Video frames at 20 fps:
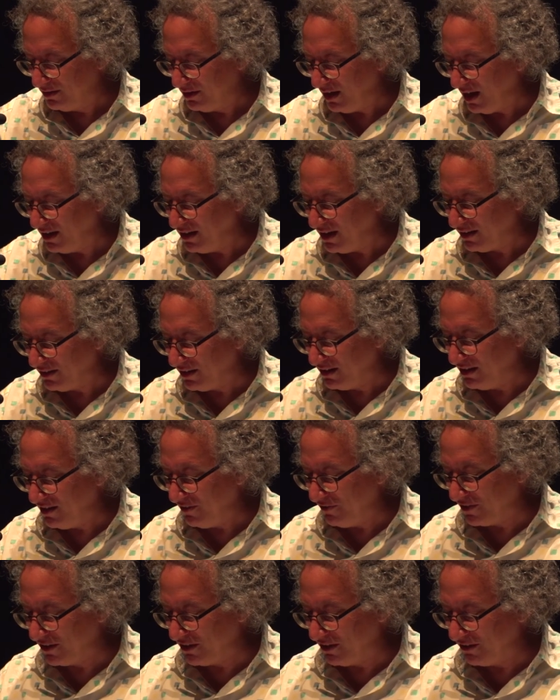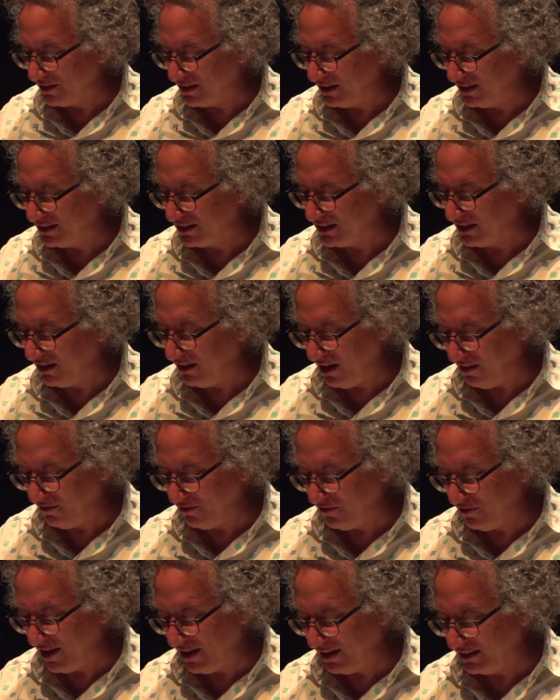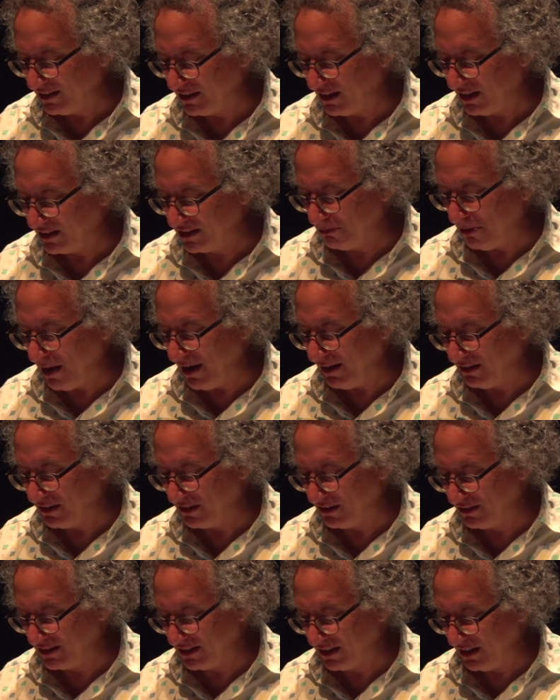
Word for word: and yet the difficulties they face as painters